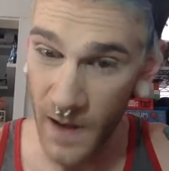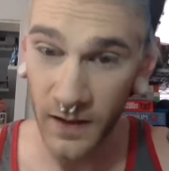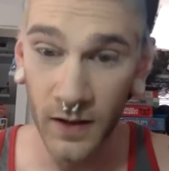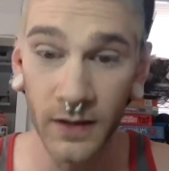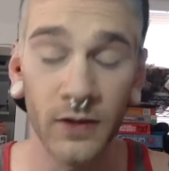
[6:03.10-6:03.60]

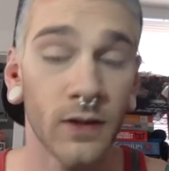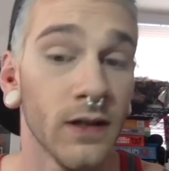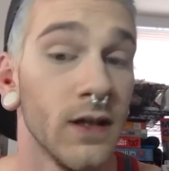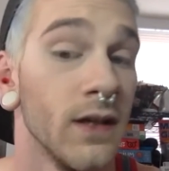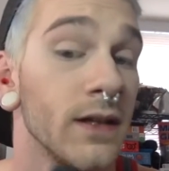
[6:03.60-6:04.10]

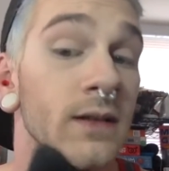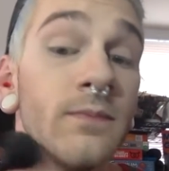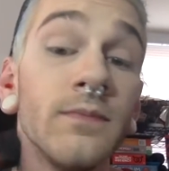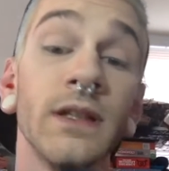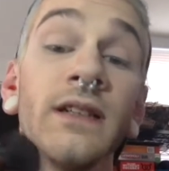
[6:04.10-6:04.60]
contour on there,
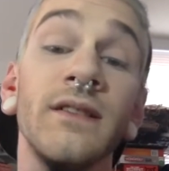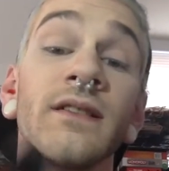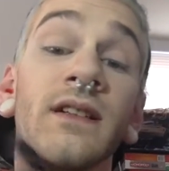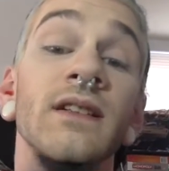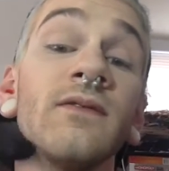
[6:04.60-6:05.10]
but I just
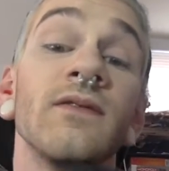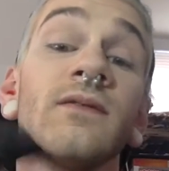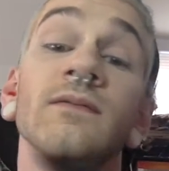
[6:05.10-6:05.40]
kind of